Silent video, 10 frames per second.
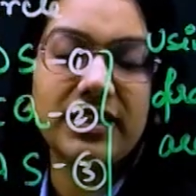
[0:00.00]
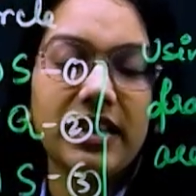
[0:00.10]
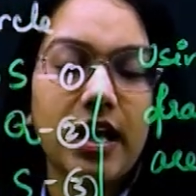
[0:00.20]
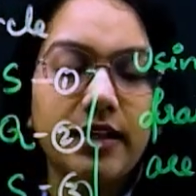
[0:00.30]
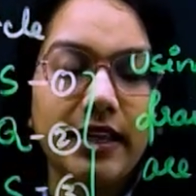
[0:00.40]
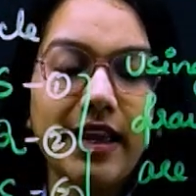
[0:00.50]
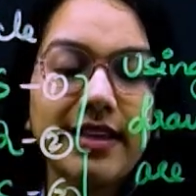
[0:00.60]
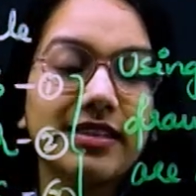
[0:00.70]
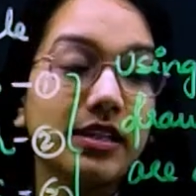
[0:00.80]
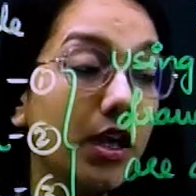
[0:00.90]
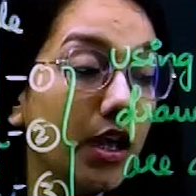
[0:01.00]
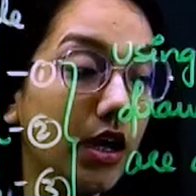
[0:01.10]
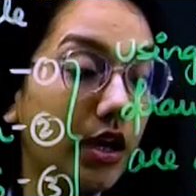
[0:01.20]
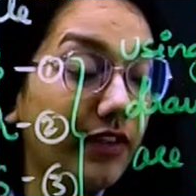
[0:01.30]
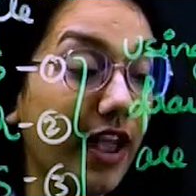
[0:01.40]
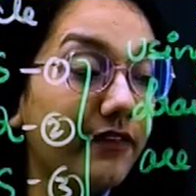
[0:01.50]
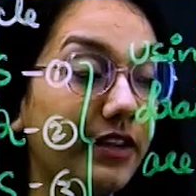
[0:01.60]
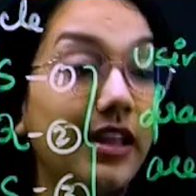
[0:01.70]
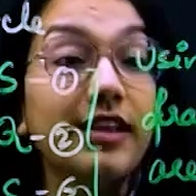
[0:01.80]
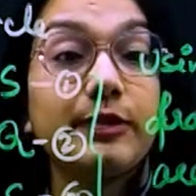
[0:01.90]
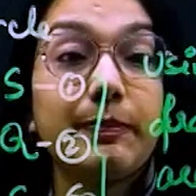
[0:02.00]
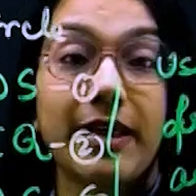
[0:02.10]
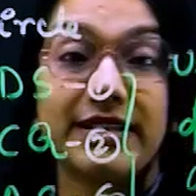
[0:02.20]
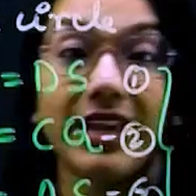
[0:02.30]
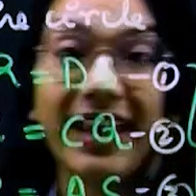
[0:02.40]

see that DS, we have DS plus